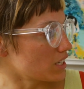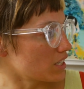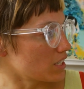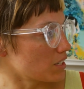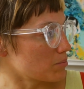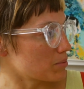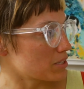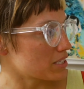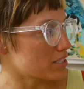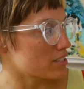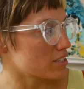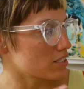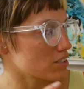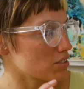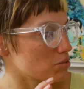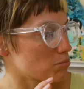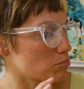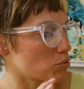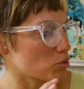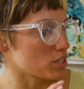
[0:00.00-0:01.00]
It's
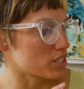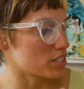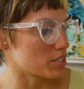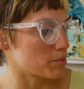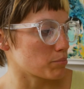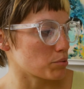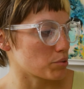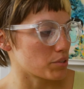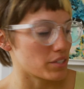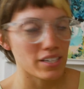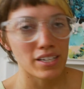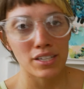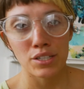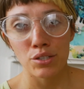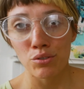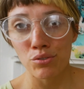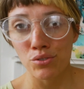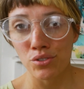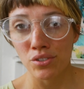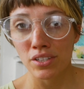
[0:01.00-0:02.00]
still more simple than I
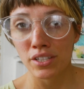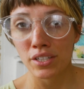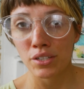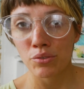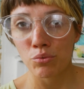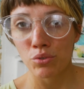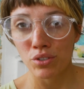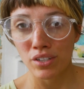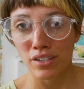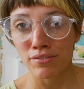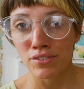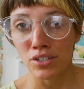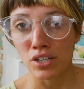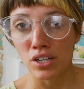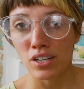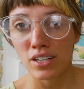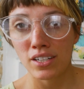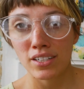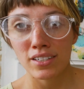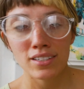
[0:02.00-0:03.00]
usually would have
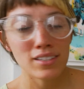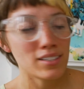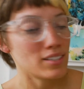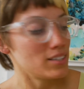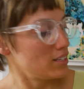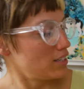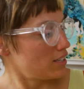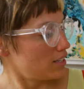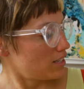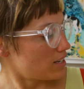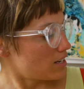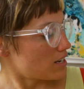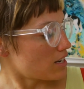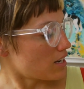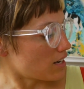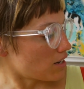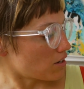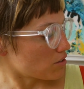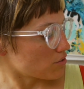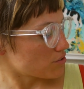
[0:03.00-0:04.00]
gone.
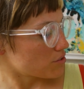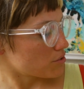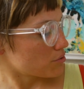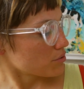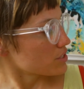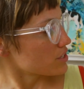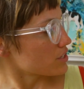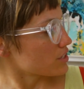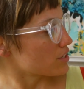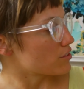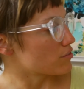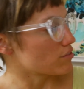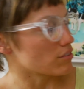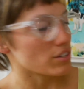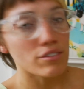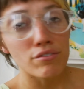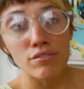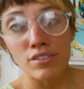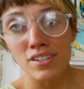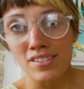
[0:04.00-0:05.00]
I also did
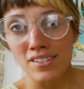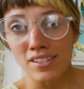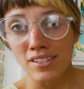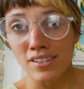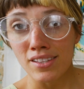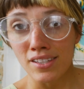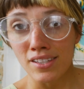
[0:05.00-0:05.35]
revisit